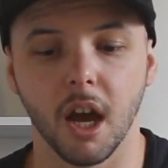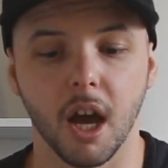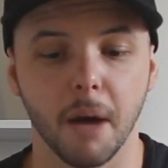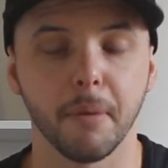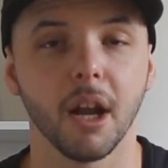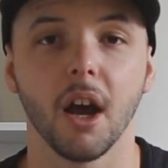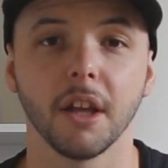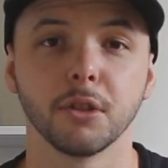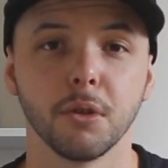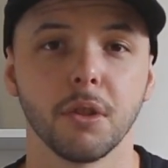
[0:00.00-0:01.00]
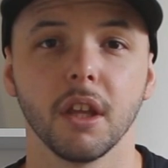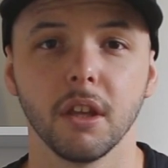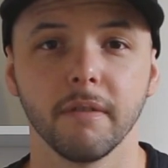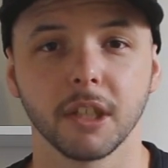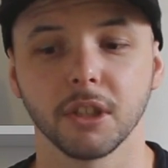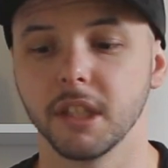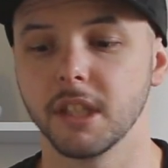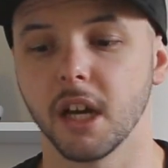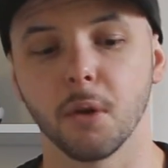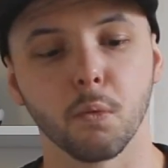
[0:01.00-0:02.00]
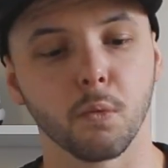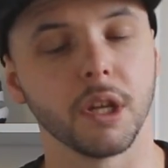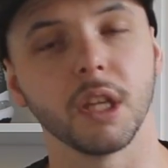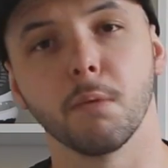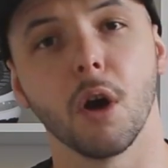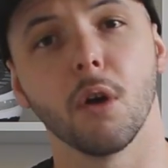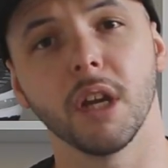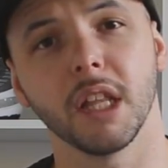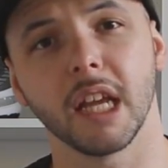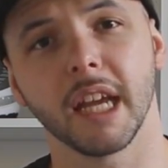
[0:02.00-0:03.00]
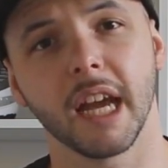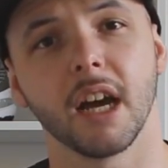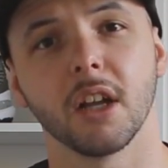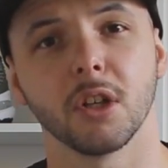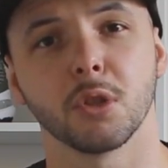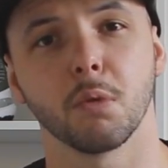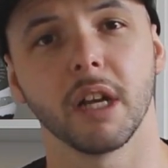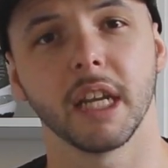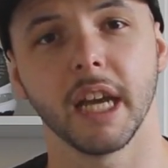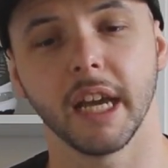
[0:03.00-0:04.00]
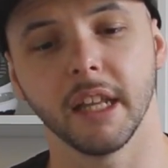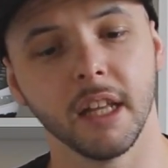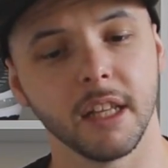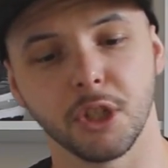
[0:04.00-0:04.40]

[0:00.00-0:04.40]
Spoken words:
But I do think you've actually done it really well in the Kayano 28.